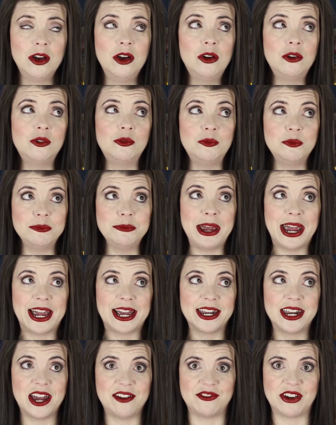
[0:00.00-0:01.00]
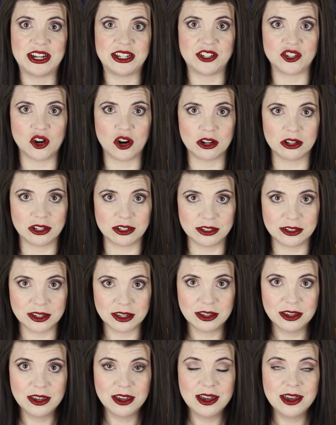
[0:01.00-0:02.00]
Oh man, have I struggled.
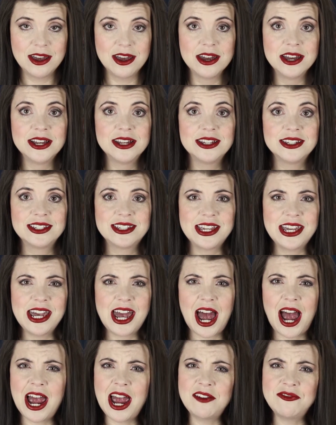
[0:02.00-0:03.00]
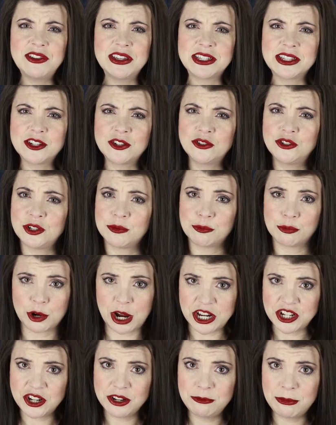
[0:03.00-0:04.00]
See, I have this little
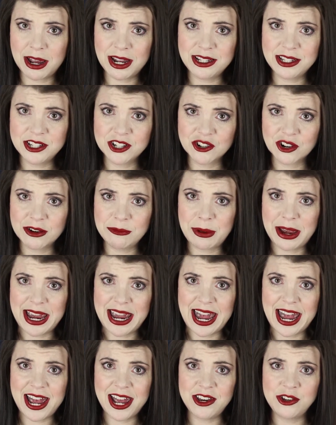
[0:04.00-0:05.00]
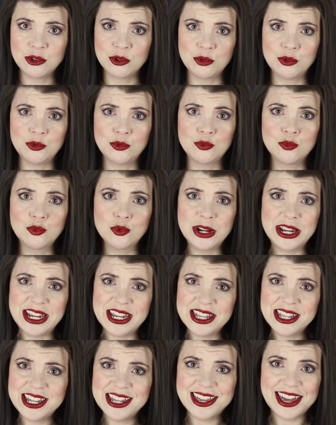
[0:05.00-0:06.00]
depression monster in my head who
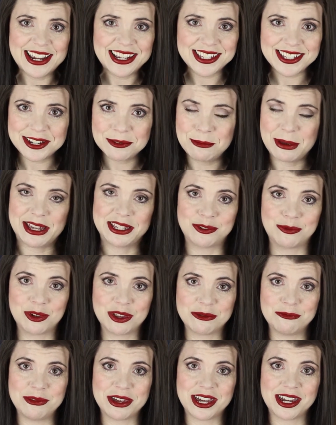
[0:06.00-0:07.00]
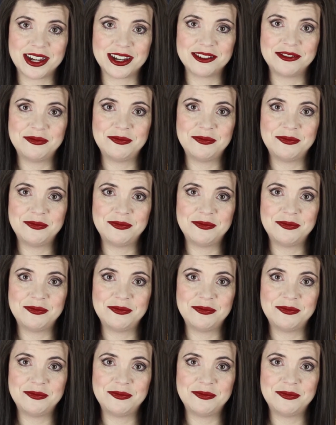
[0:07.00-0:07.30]
really likes to mess with me.